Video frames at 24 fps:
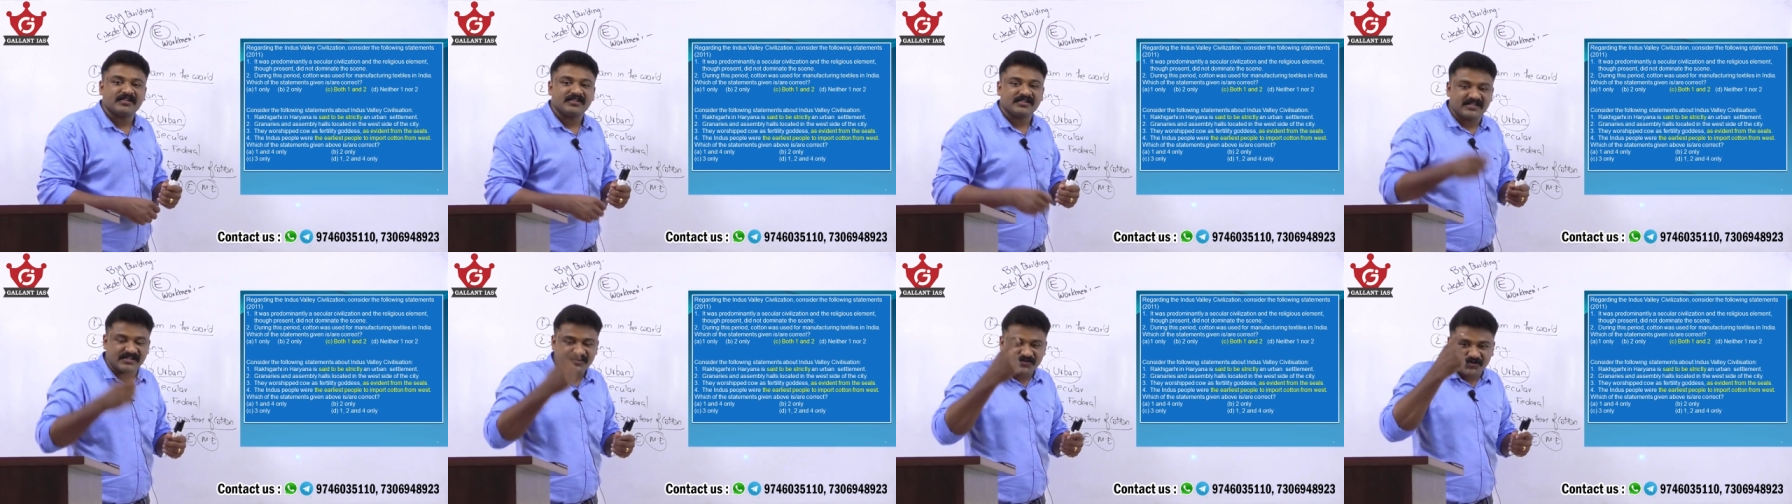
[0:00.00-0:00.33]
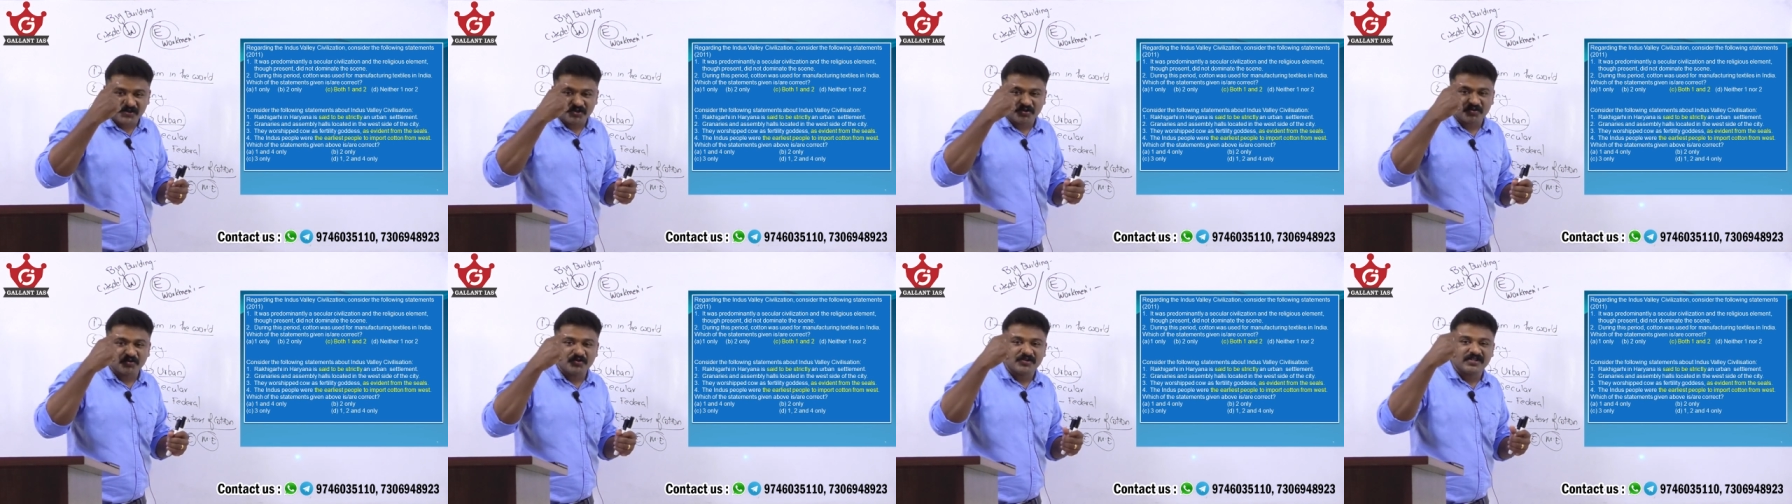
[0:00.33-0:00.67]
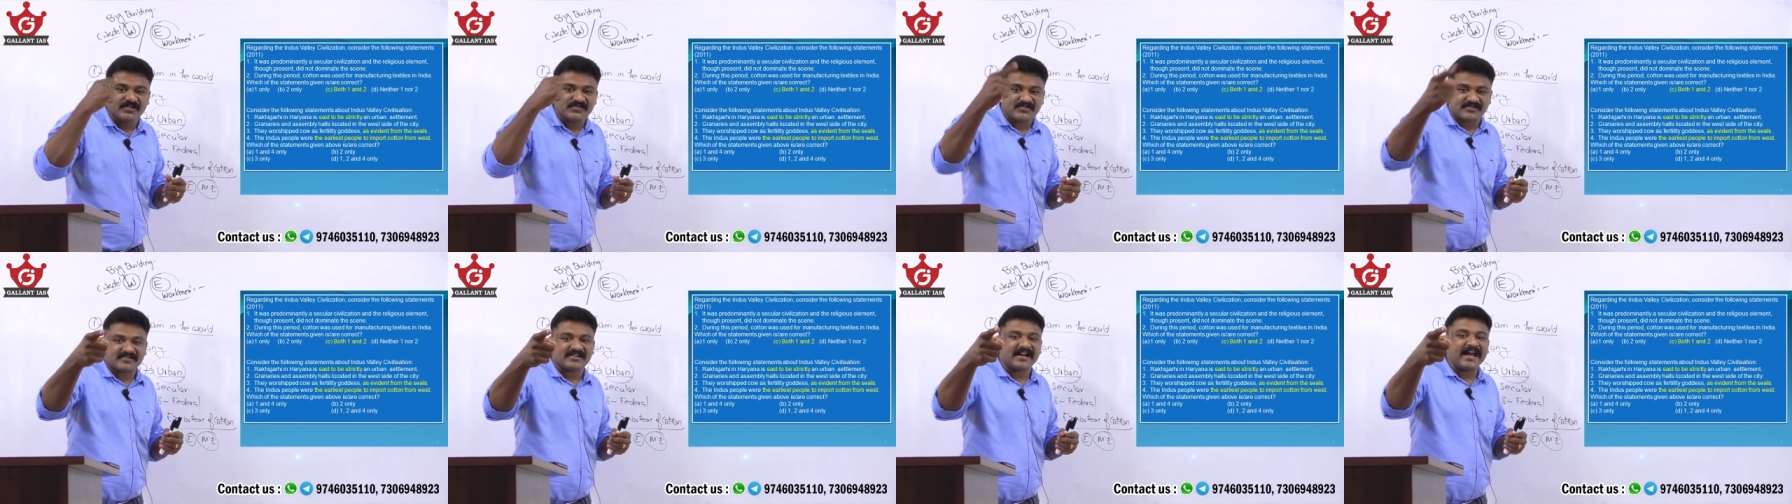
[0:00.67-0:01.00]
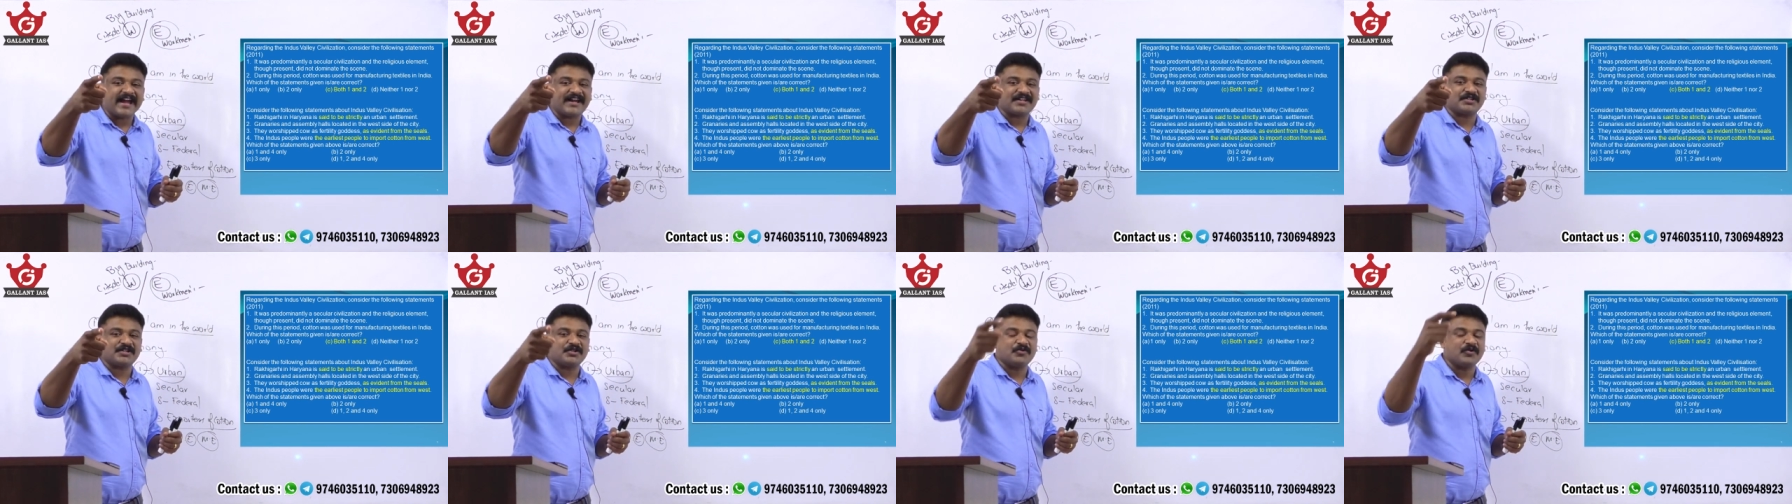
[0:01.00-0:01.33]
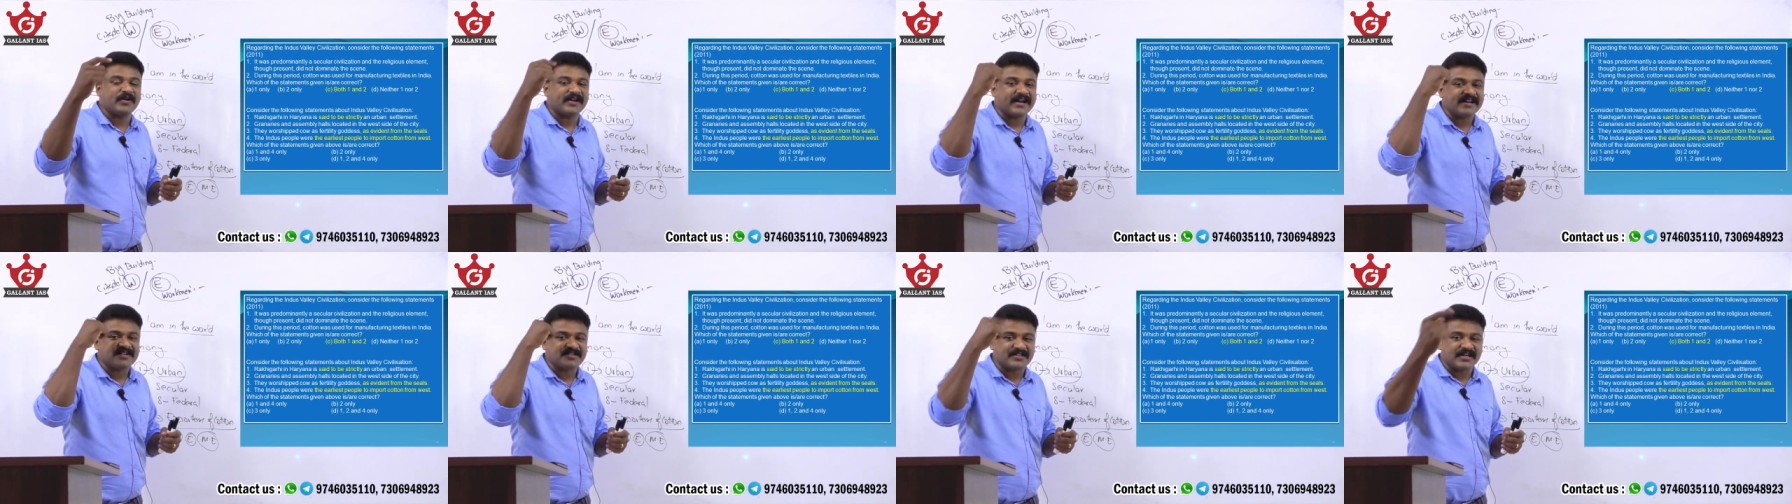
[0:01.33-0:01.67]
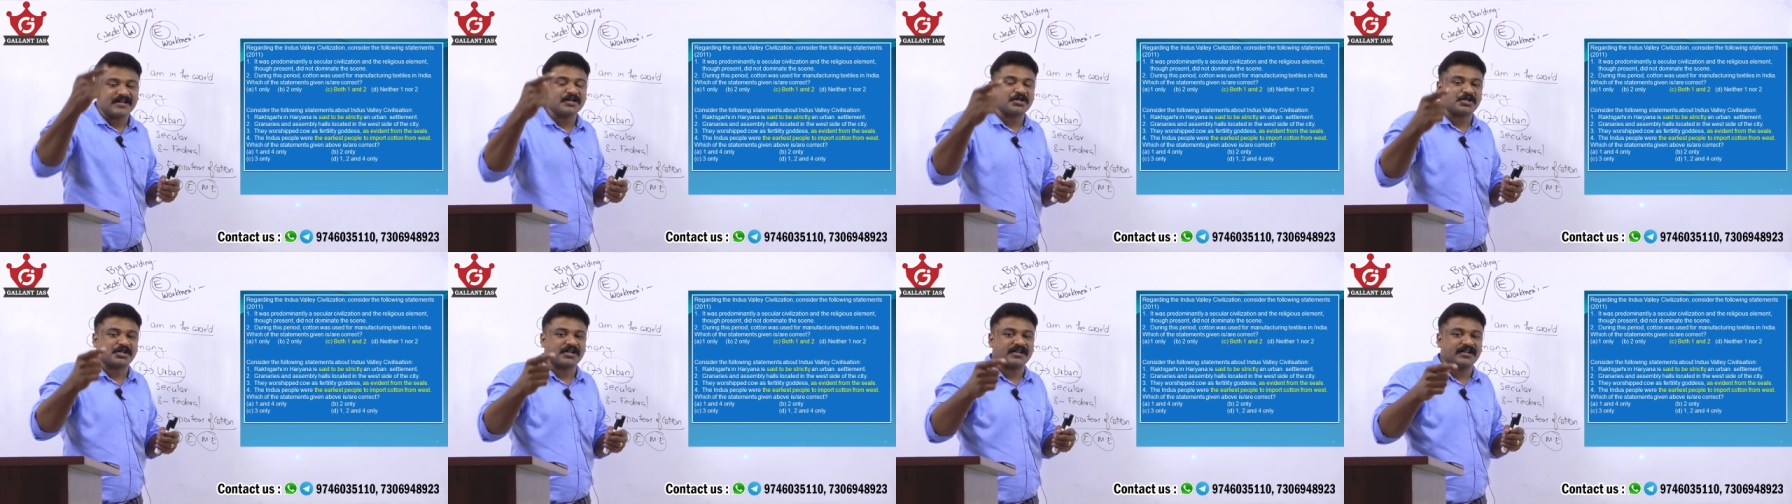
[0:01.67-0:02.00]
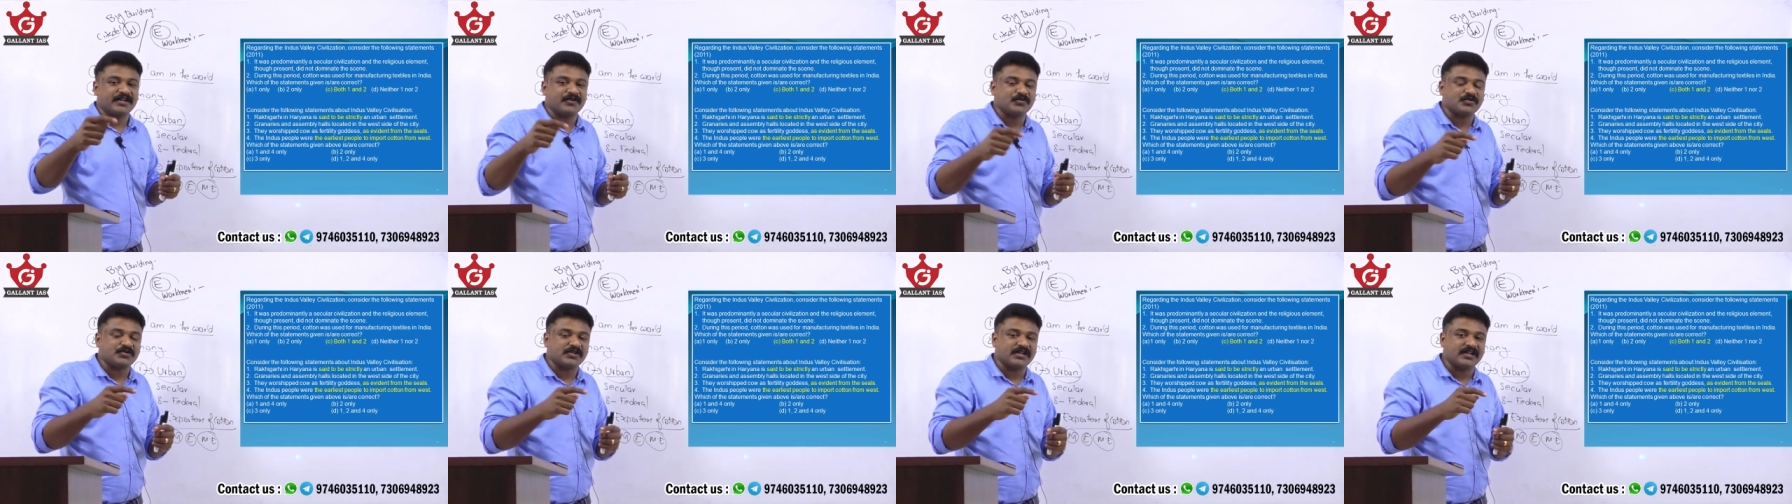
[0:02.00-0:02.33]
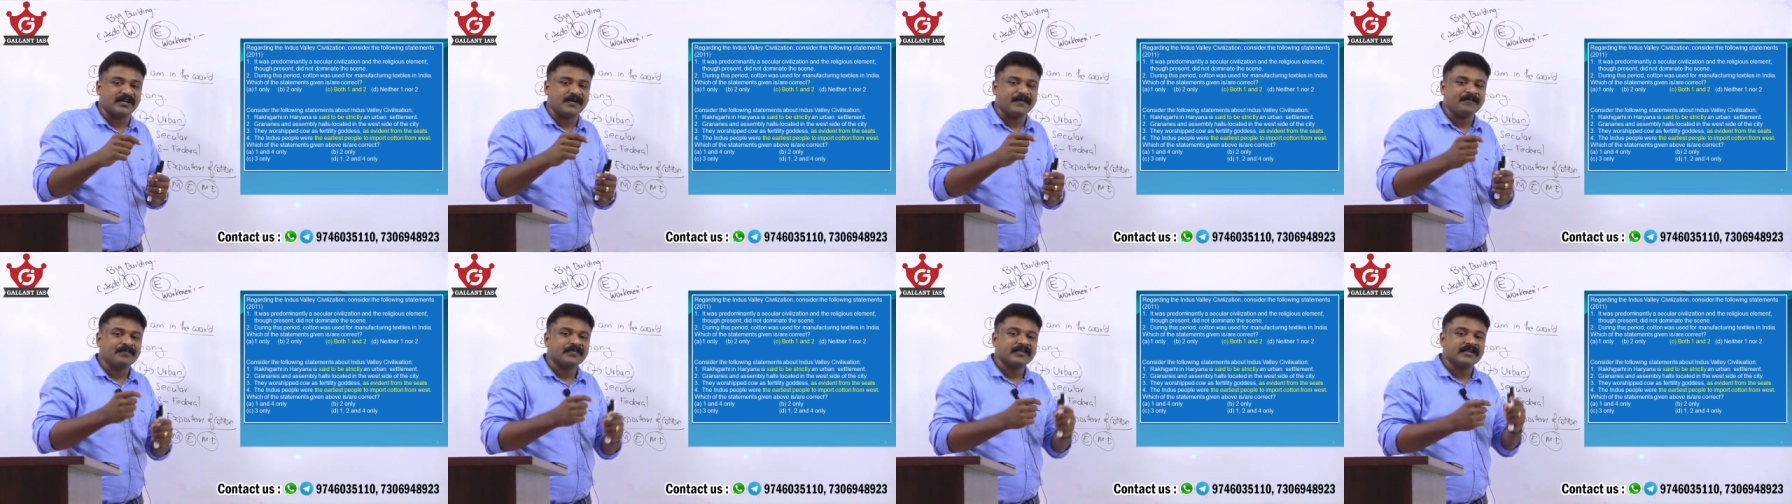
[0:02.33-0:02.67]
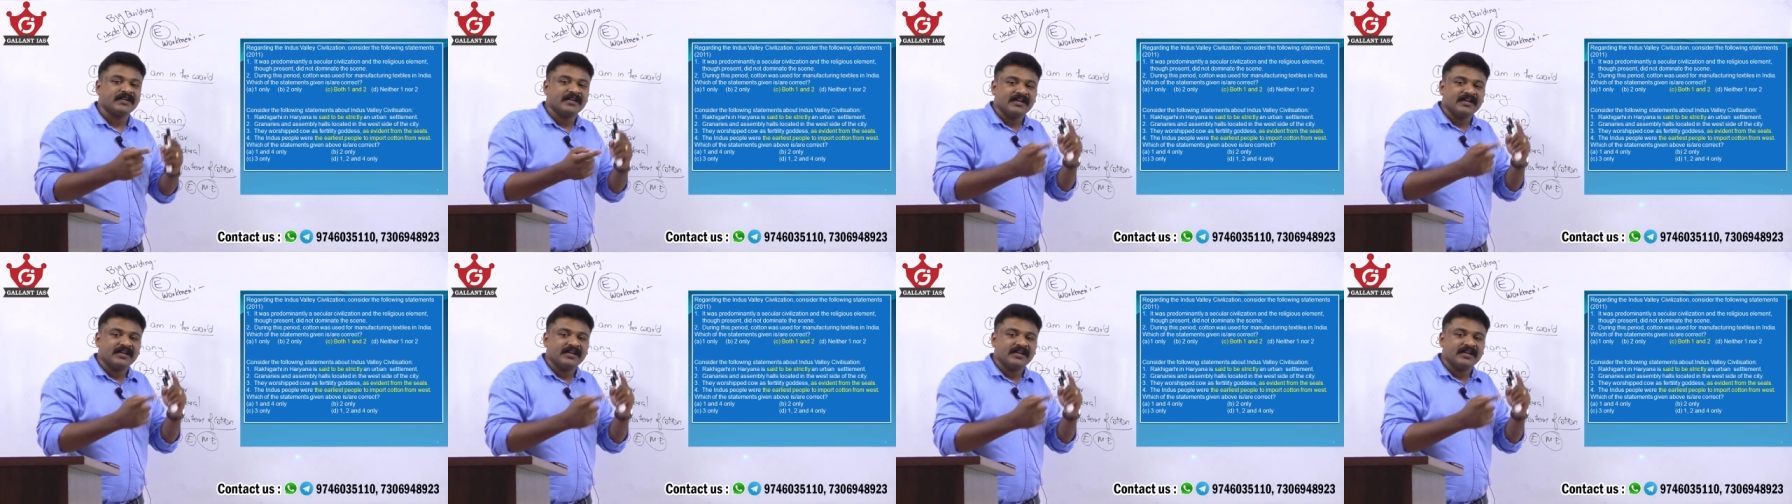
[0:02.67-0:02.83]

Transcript: Just to distract your attention, you see,